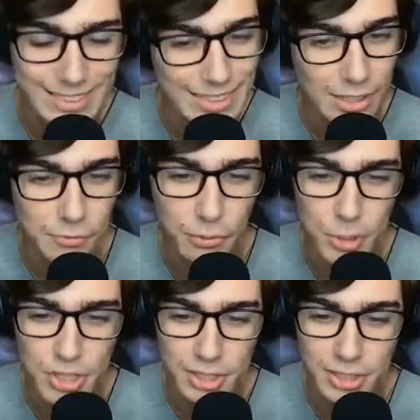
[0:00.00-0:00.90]

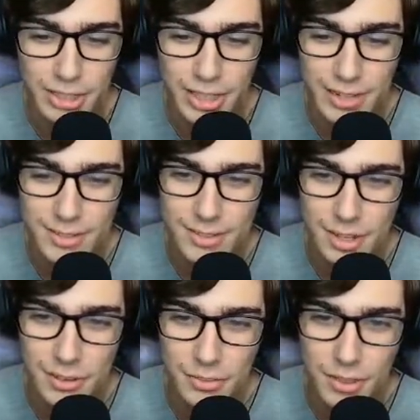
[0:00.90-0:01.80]
Unfortunately not
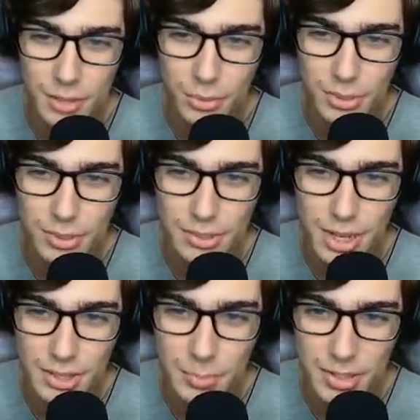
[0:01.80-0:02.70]
safe. That was
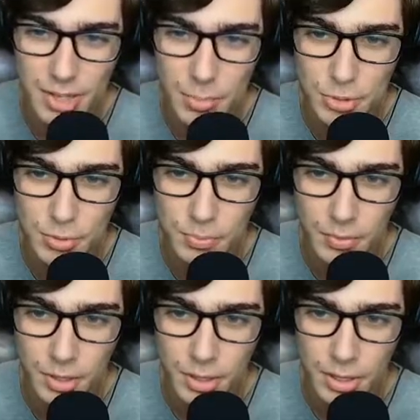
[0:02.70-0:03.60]
not the best option.
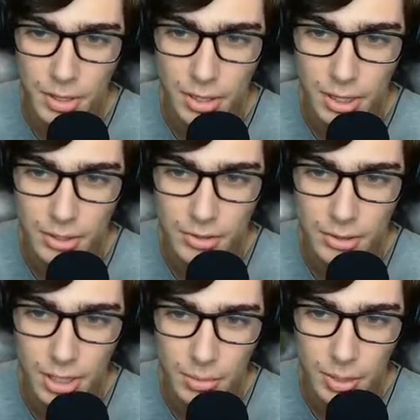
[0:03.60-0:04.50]
Alright, let's
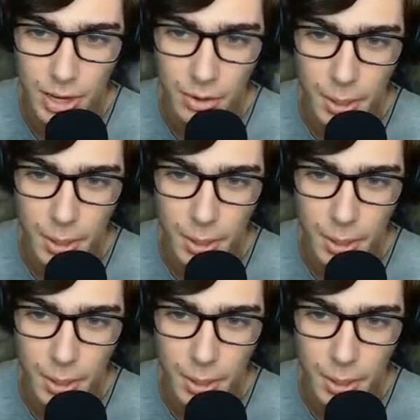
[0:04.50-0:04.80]
get him now.